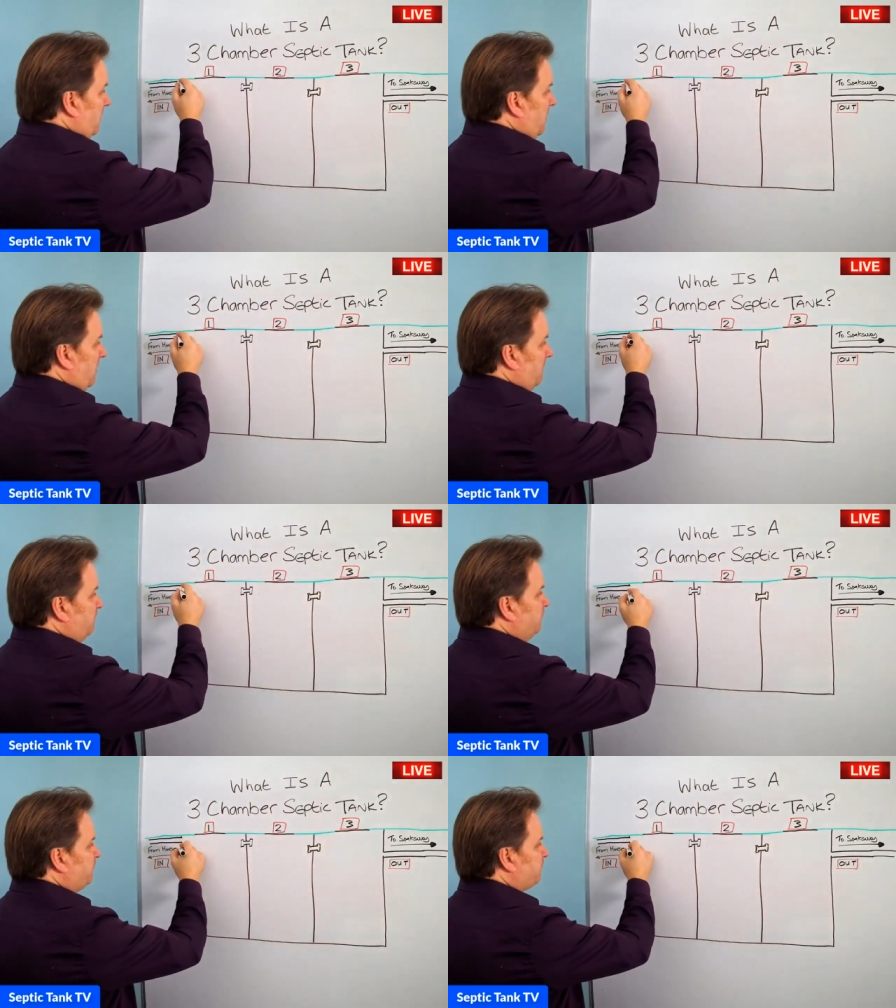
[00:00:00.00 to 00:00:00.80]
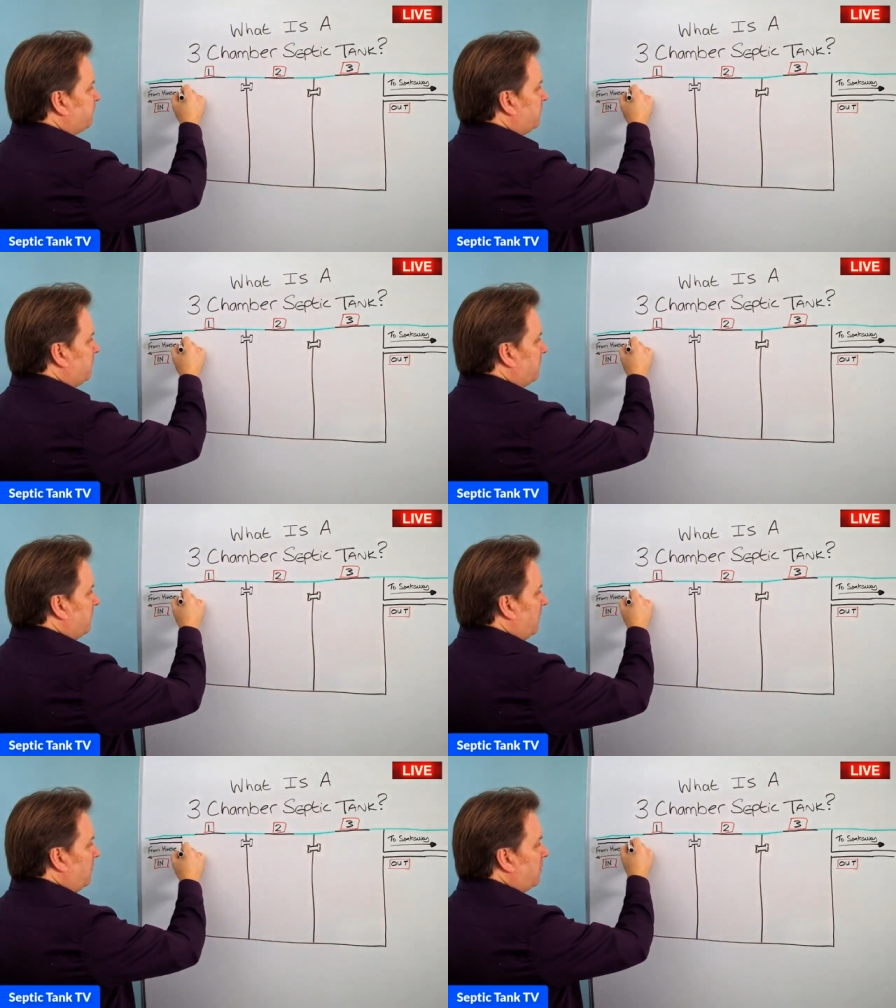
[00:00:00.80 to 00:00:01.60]
um,
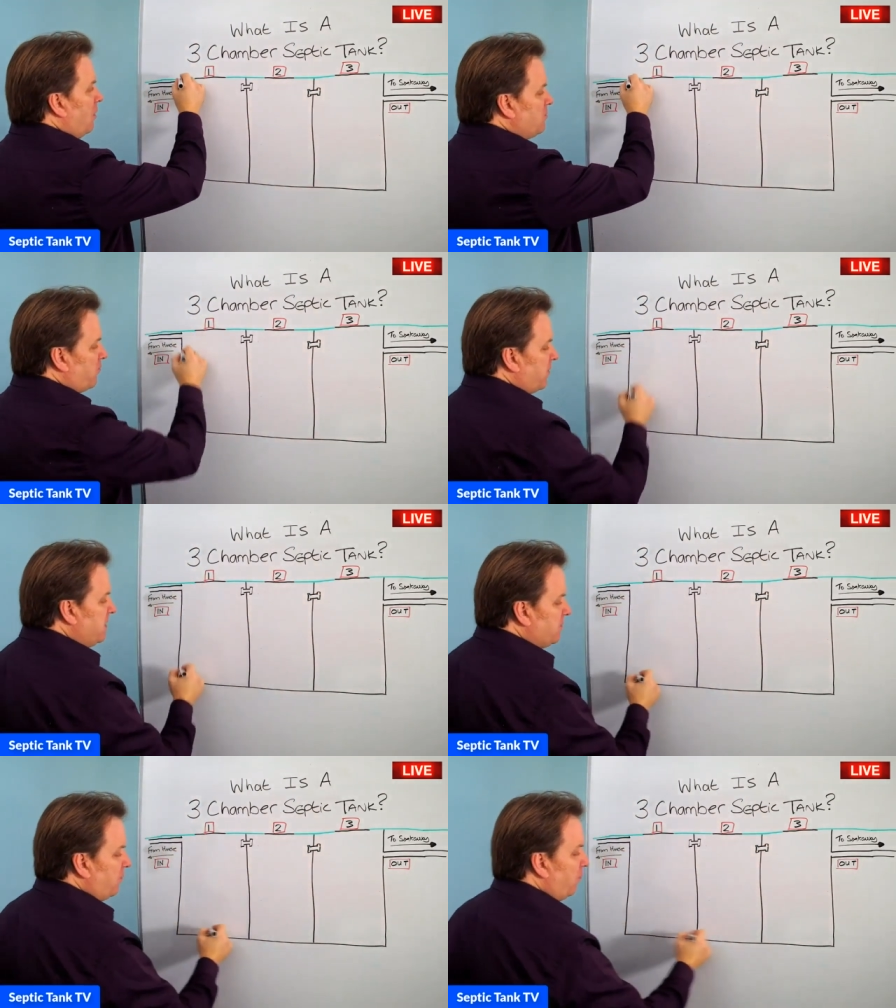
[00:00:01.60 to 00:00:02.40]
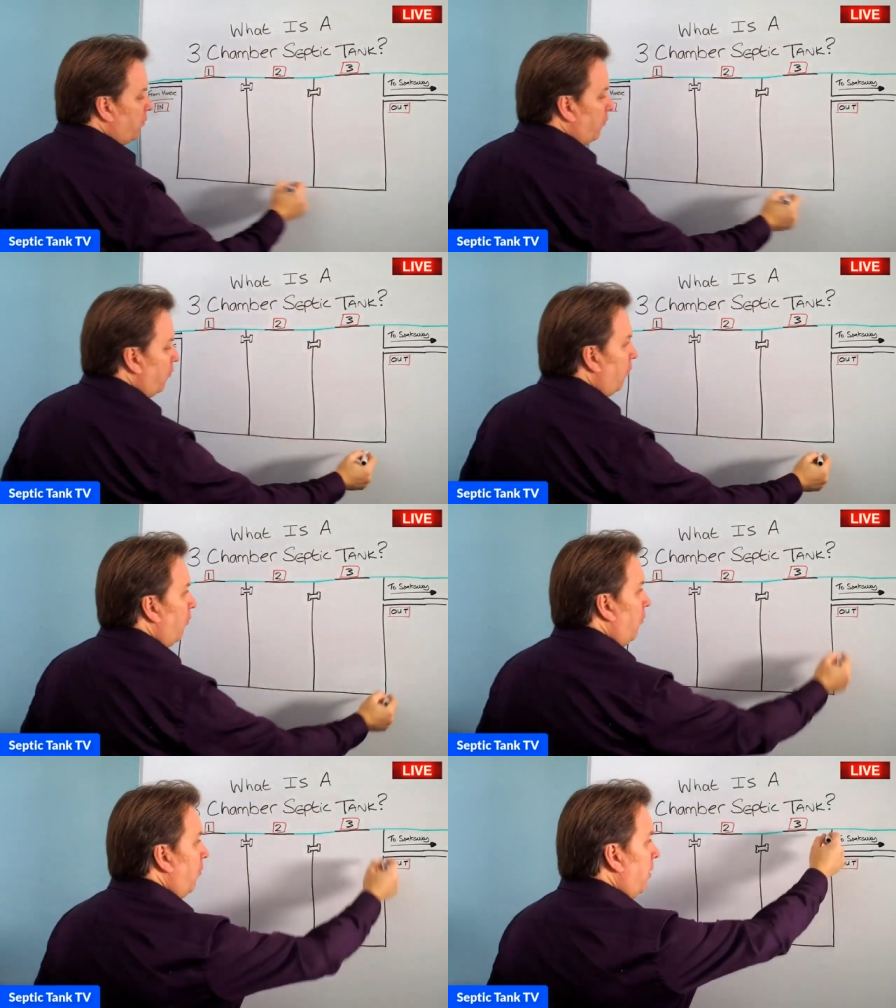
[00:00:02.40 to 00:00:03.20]
a concrete
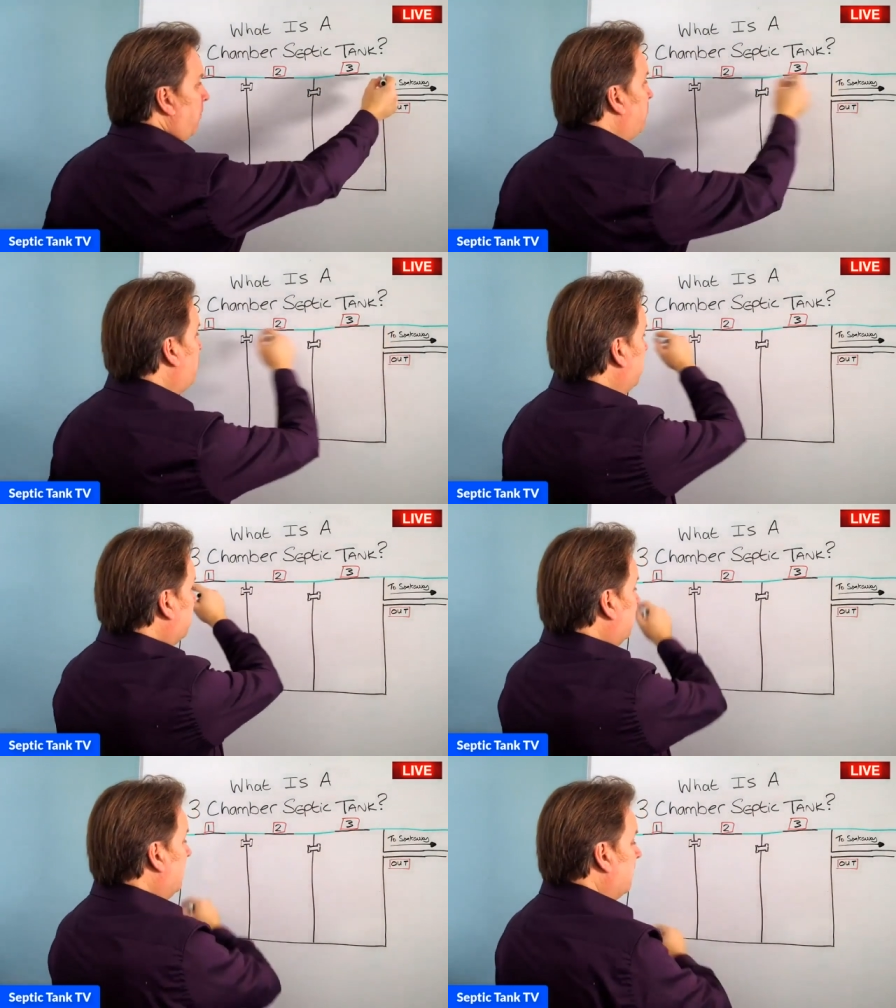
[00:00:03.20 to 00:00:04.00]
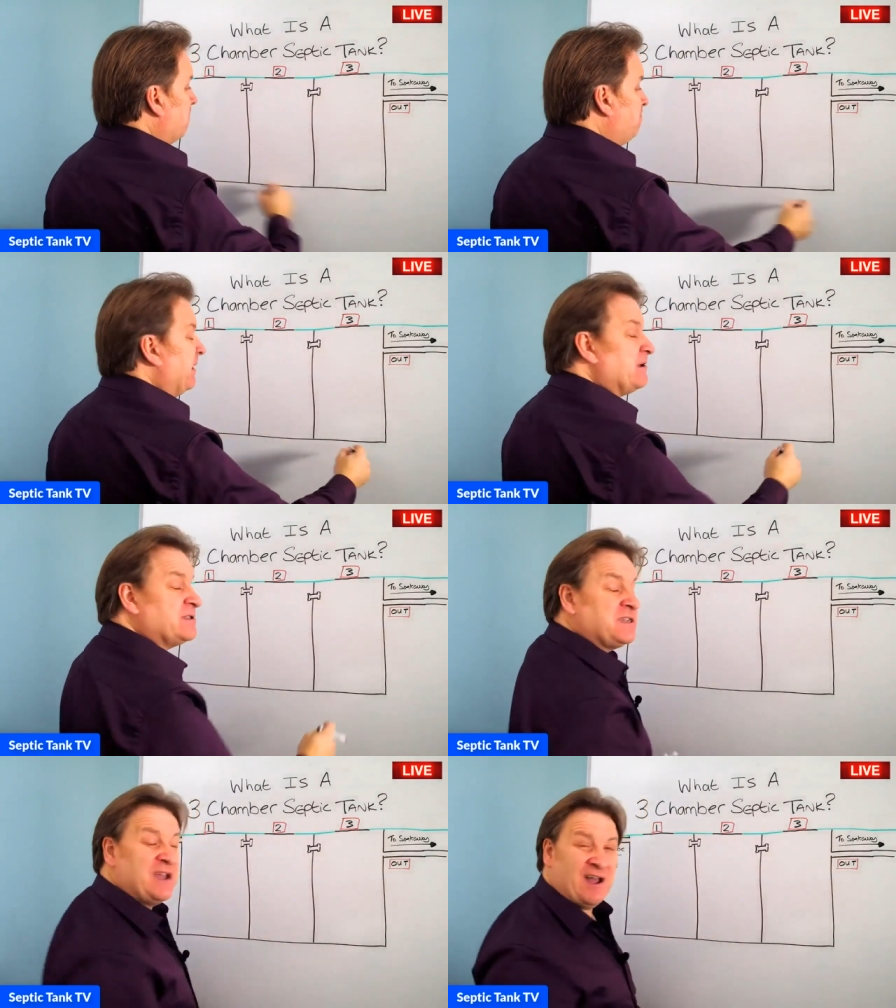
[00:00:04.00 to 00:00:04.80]
or a brick
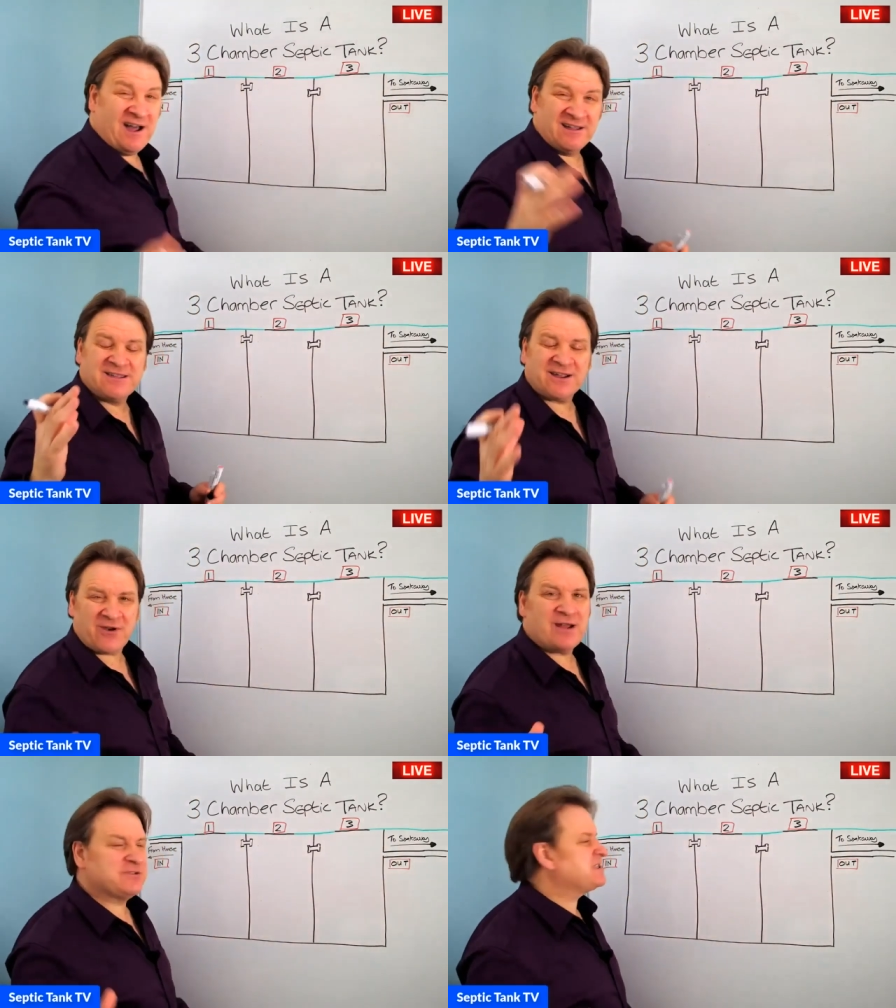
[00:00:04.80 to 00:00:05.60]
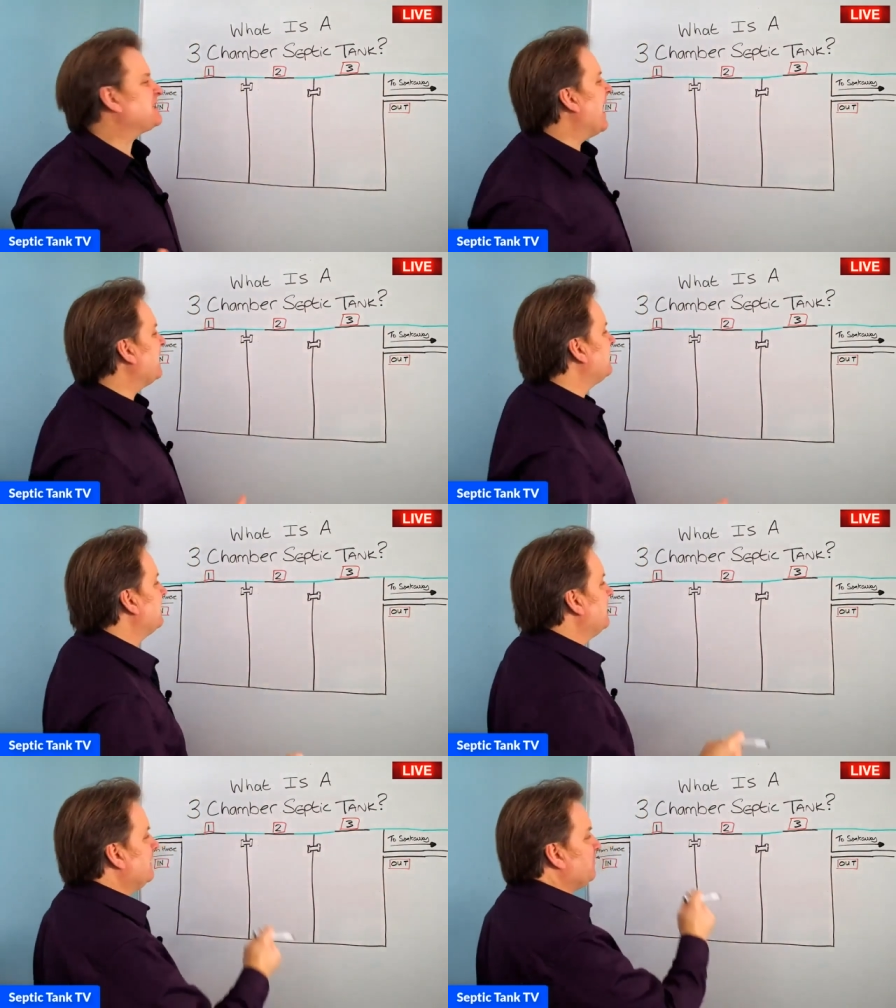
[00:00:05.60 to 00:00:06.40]
built underground tank,